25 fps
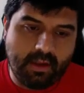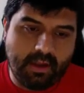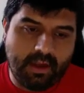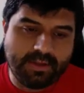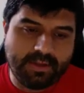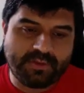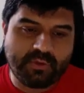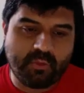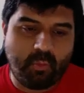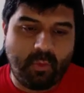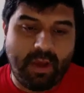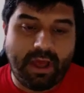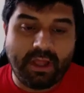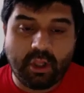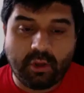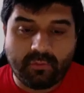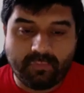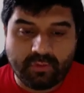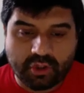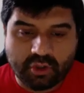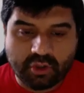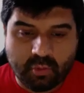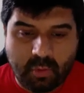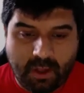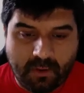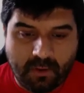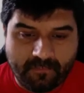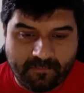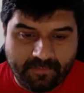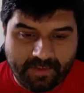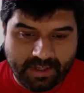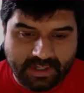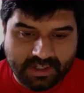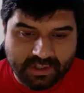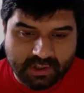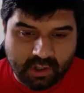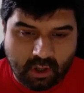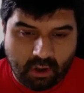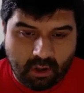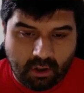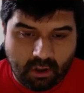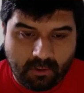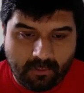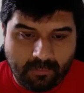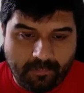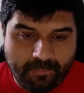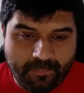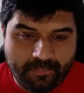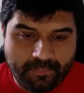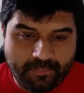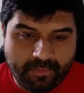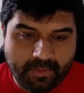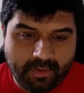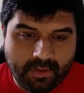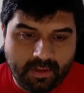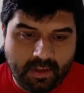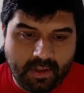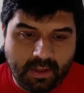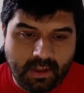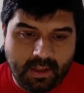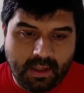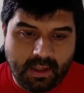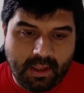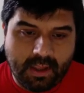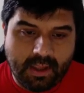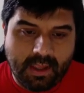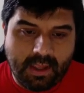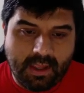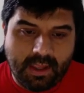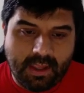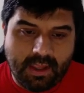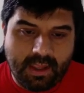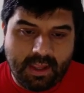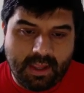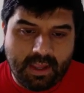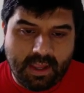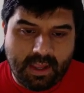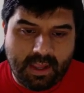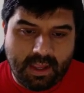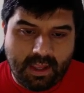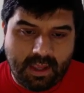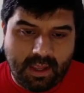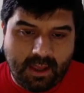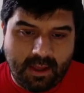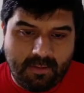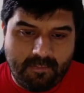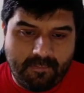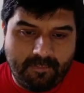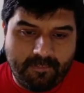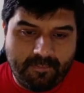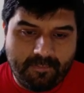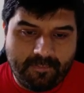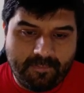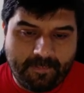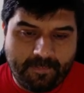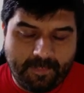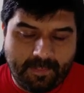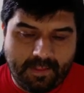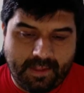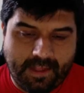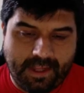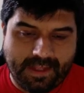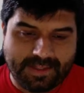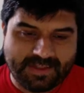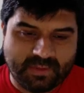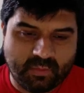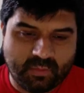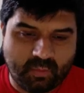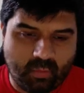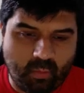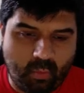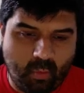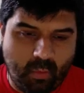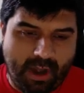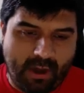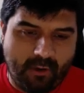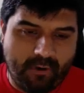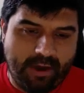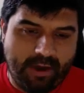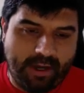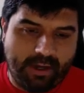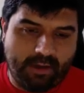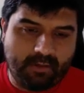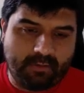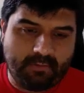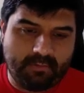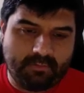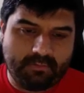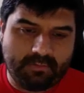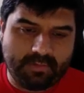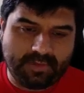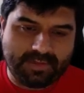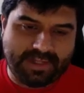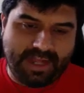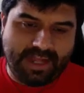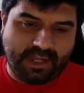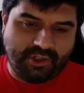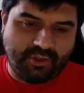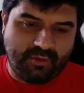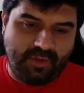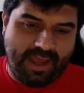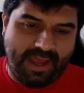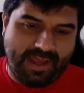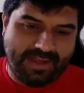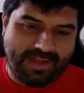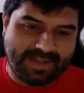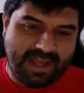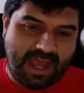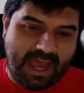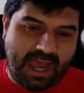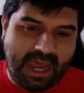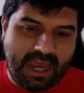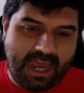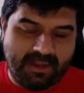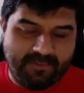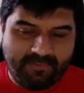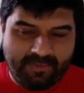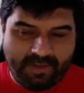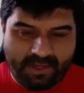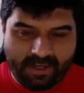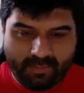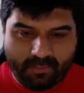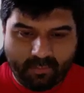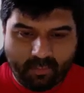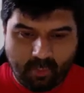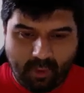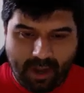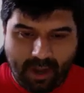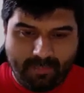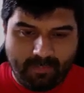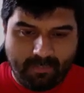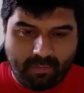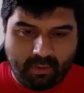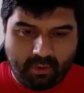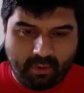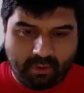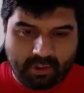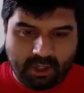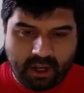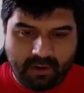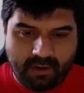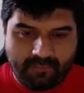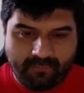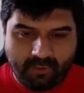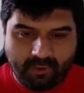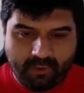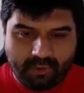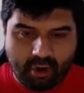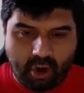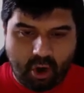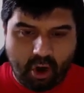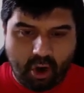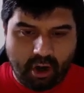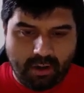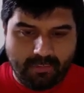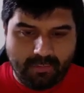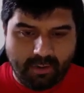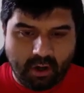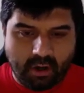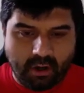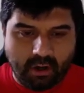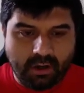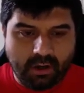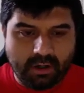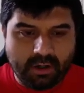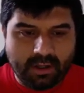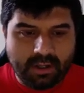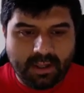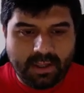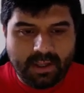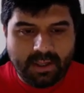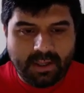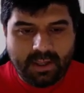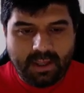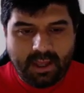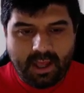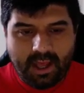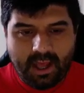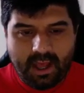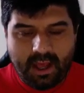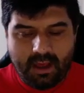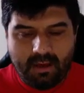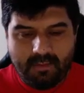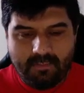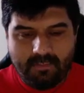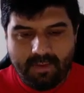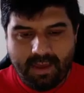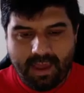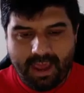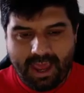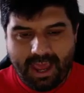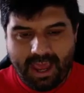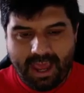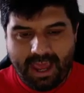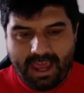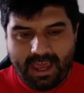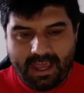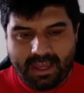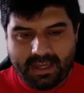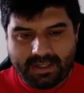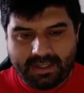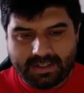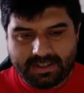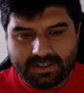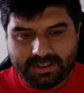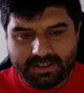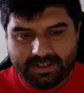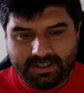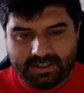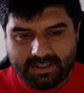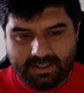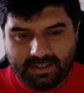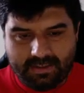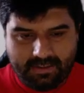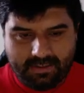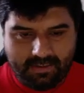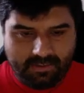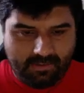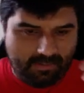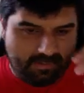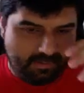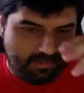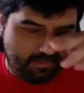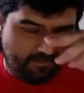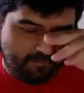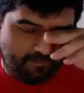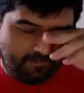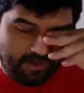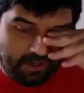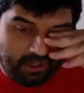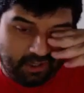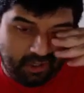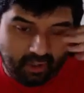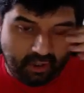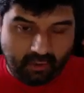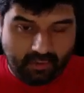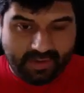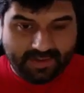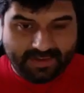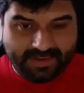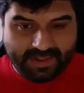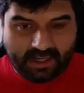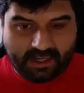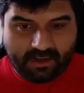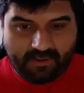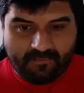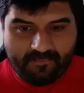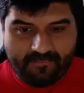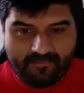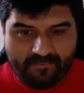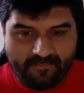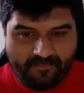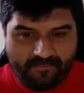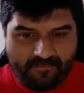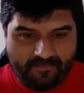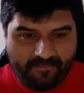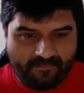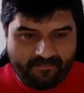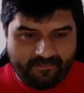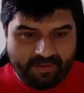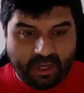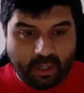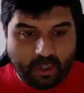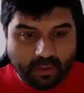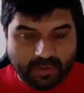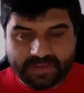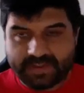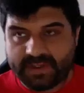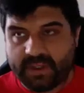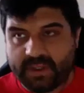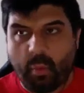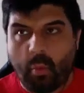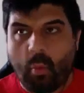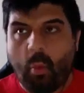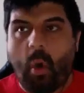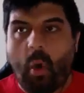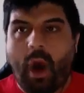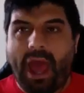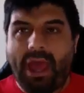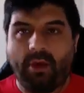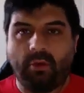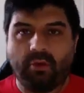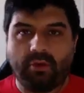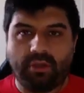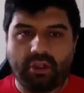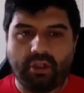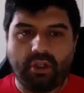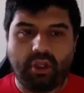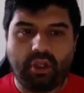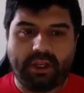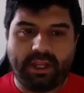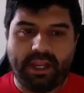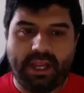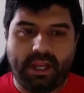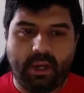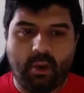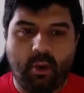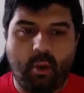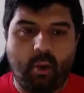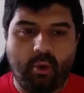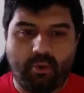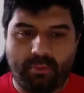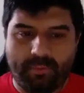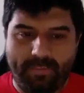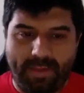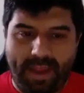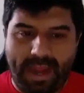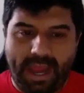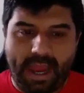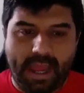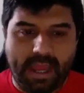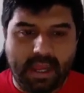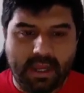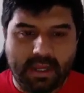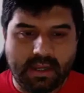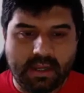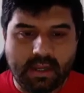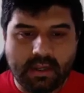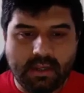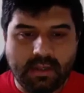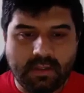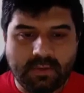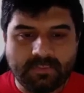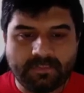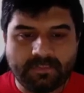It's well over 12 feet tall. The statue has ivy and bramble covered armor. And the figure is like a fierce and wild looking old man.